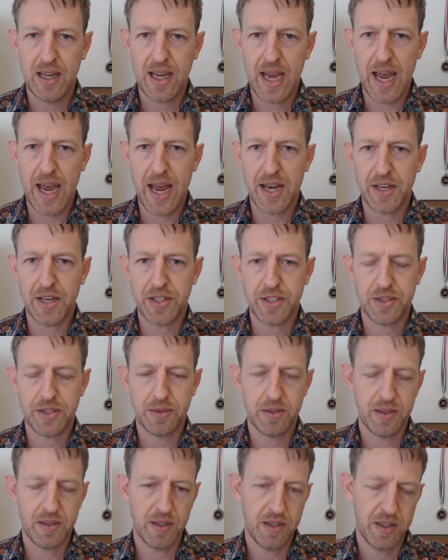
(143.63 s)
and
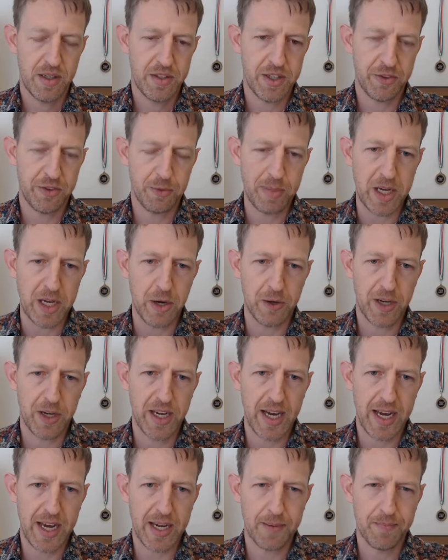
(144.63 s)
just be
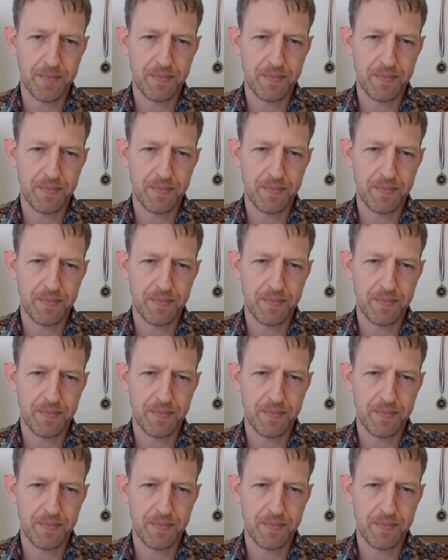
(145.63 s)
okay.